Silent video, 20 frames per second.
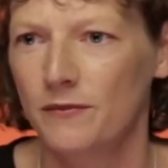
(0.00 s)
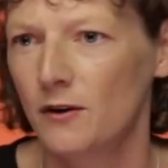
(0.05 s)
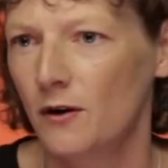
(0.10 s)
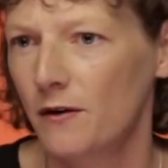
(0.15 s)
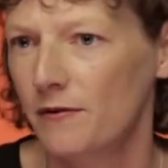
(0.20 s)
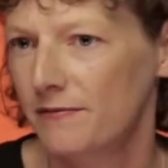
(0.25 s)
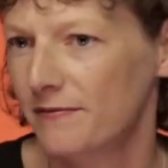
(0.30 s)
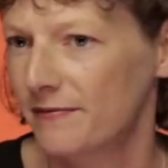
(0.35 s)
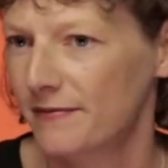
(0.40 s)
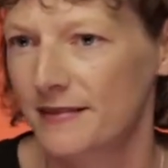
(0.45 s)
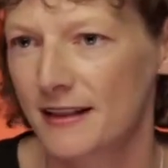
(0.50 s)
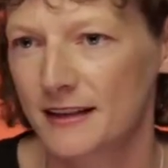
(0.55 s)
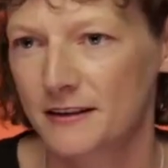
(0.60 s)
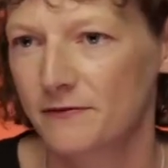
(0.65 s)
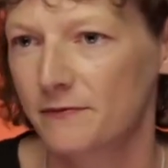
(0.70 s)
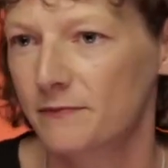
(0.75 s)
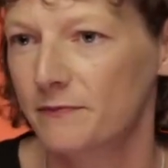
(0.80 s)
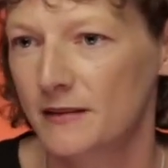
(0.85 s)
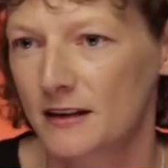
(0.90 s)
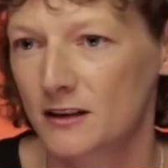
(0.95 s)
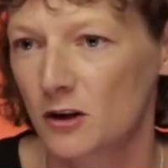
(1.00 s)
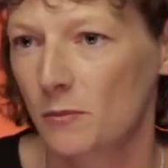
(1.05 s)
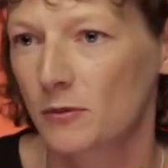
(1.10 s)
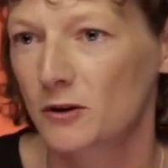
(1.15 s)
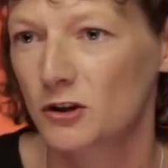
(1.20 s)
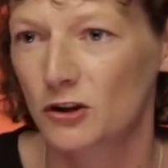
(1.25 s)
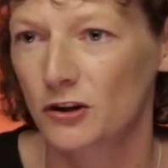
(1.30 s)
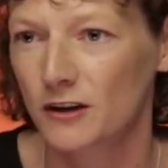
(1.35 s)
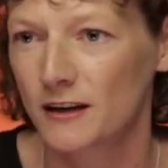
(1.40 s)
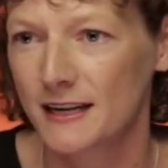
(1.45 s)
you know, there's
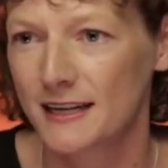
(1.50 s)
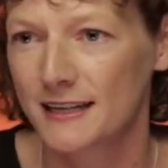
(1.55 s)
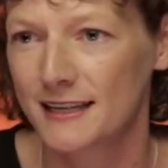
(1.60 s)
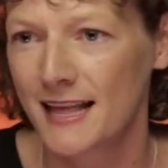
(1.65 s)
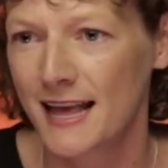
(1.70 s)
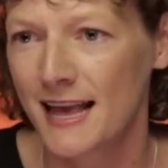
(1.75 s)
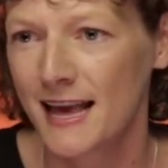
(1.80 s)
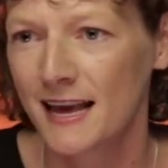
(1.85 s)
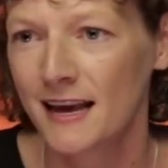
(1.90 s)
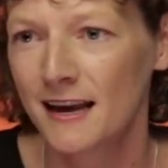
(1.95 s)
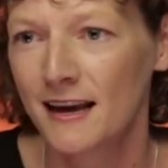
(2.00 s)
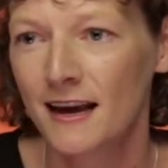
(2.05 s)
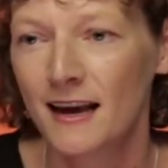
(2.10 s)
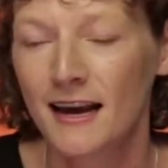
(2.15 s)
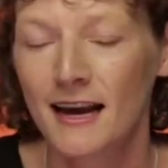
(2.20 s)
opportunities there.